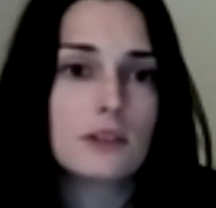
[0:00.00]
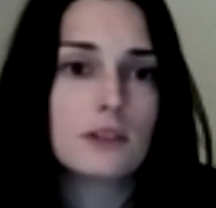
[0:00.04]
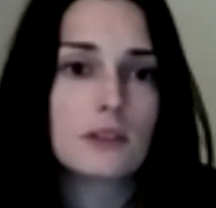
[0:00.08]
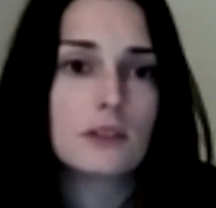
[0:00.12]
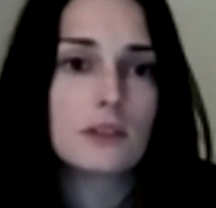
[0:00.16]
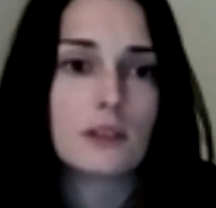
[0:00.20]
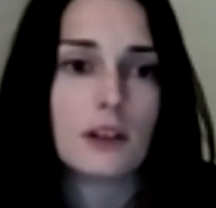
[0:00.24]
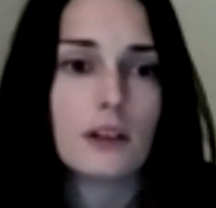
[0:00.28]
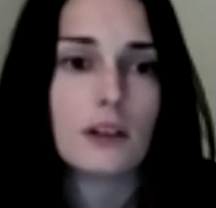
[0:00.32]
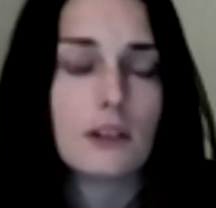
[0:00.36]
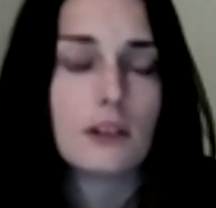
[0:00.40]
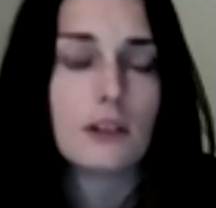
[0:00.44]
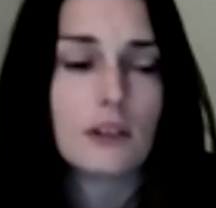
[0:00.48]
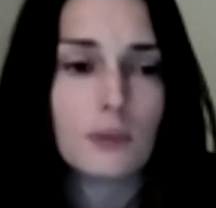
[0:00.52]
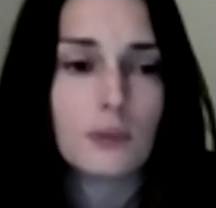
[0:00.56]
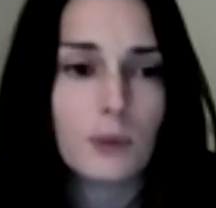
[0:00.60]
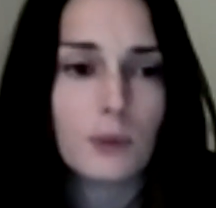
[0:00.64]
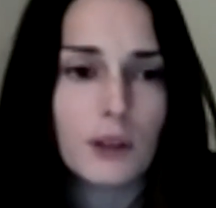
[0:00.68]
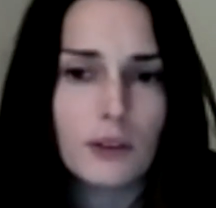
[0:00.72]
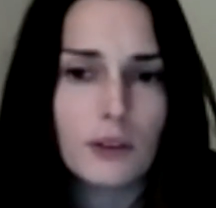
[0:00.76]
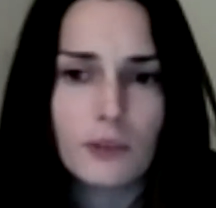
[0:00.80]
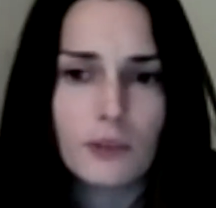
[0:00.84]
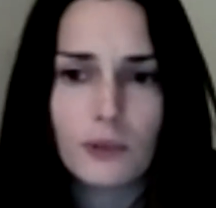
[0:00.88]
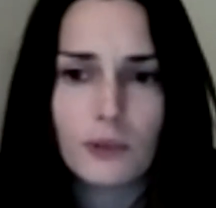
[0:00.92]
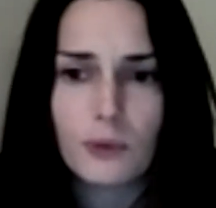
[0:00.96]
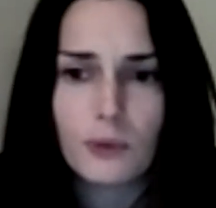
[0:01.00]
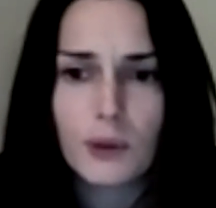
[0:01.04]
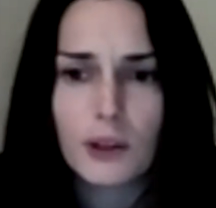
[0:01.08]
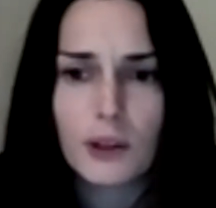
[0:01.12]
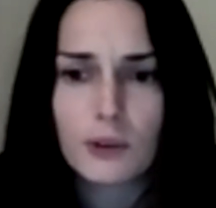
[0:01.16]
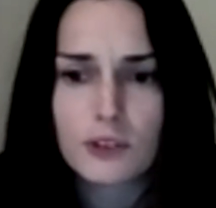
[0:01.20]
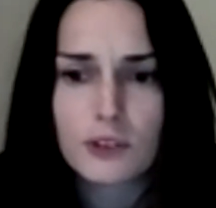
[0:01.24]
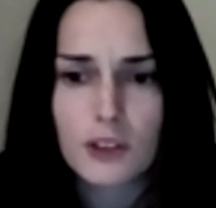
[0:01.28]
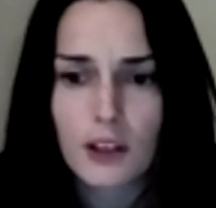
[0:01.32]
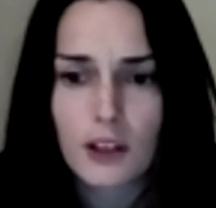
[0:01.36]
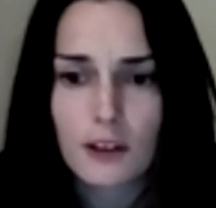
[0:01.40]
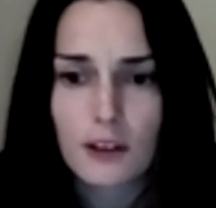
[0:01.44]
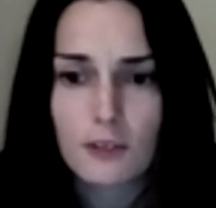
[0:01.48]
Like we also
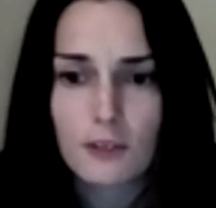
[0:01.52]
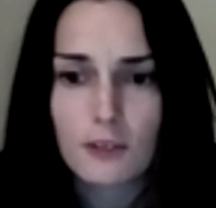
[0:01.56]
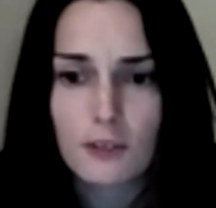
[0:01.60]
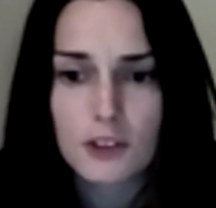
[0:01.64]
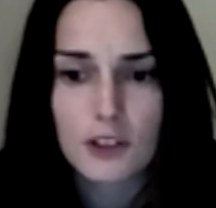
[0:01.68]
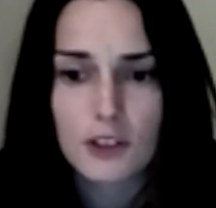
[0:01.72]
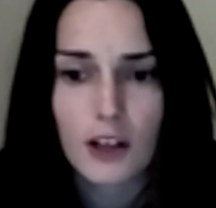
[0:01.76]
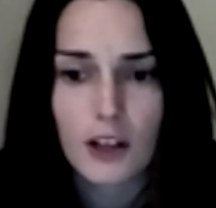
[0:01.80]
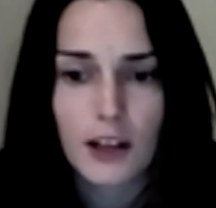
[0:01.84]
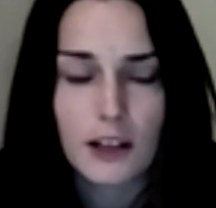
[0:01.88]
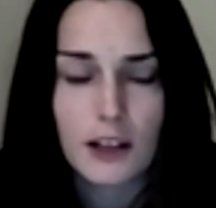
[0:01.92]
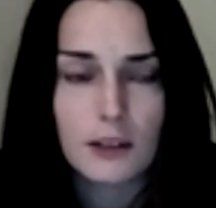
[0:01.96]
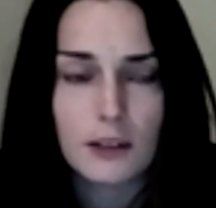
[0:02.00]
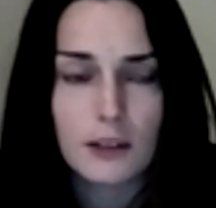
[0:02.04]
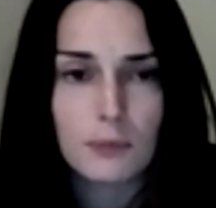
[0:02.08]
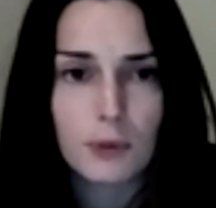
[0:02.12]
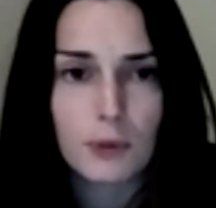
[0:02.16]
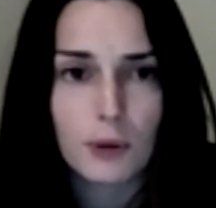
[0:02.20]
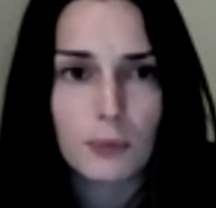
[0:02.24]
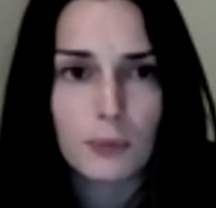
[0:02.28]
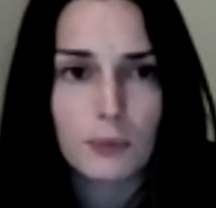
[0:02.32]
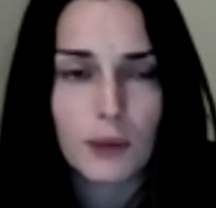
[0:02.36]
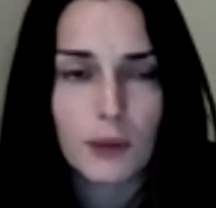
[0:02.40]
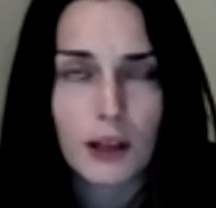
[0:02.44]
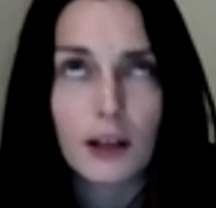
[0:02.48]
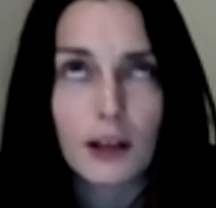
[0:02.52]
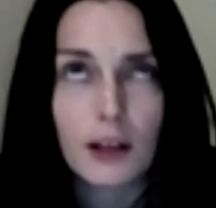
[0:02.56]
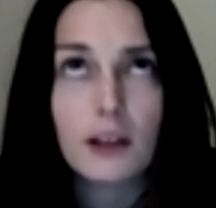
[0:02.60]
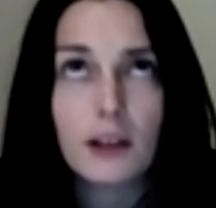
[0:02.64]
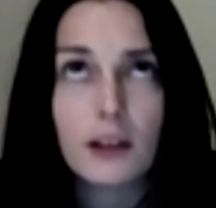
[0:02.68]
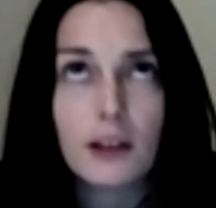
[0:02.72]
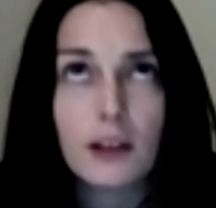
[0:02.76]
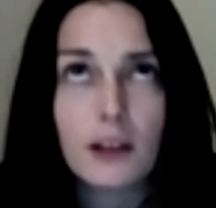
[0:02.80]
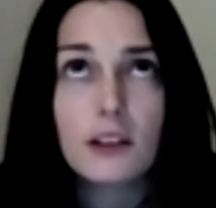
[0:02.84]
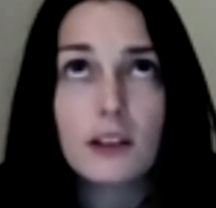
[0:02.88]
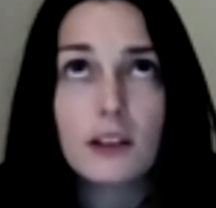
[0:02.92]
have a site in